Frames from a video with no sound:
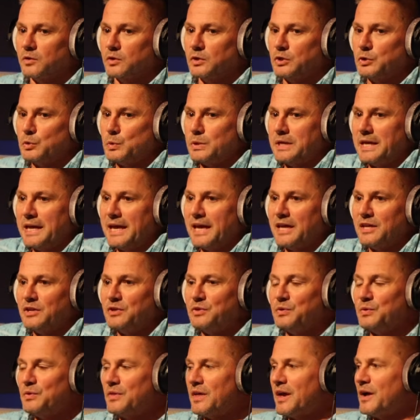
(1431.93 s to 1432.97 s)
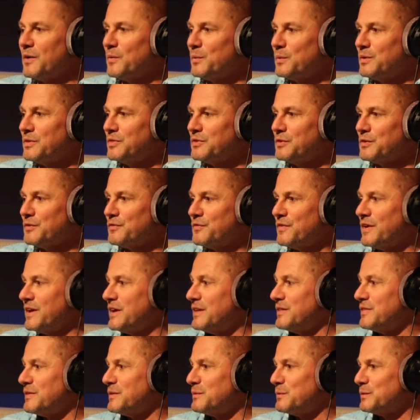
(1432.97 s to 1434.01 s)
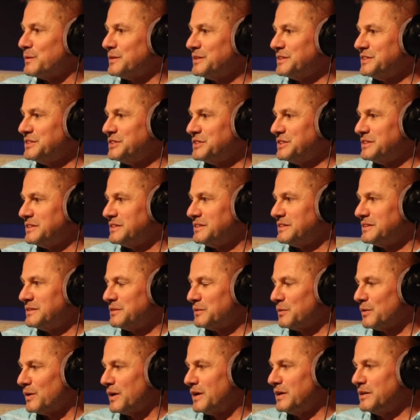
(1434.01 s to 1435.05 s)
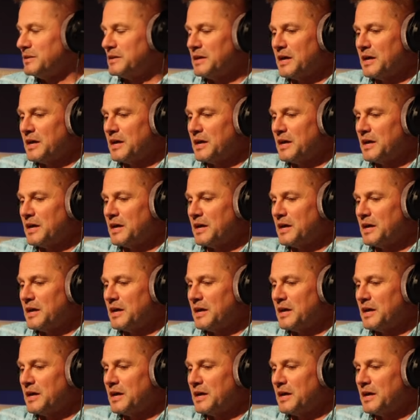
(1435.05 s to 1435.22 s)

you can't do that with your faith and religion, right?